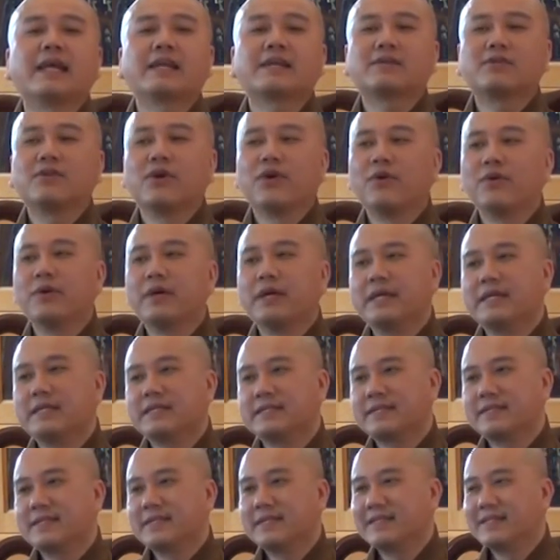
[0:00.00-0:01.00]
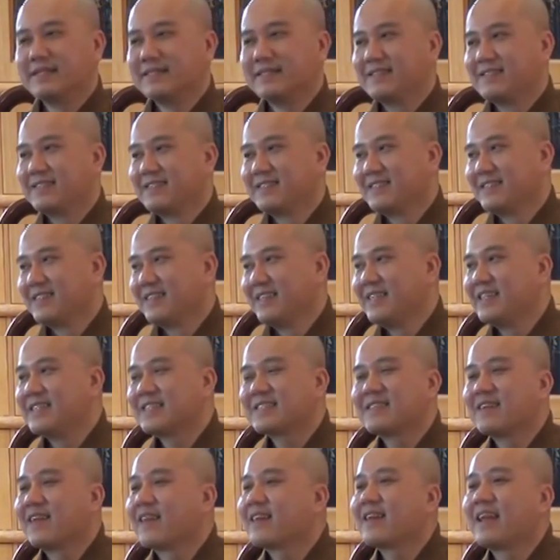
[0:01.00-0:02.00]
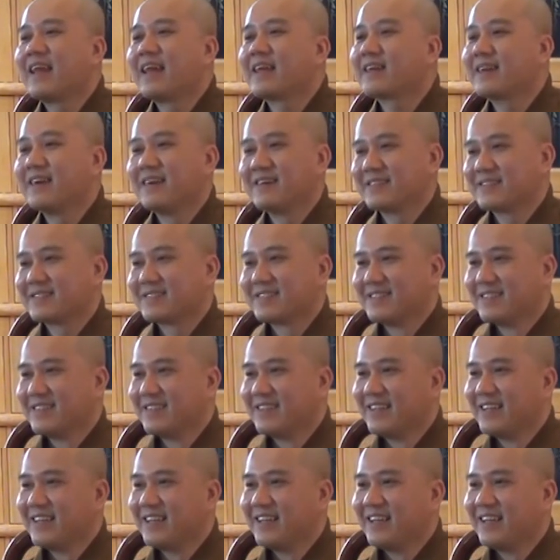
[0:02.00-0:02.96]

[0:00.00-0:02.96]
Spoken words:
let go easily. He is not like us.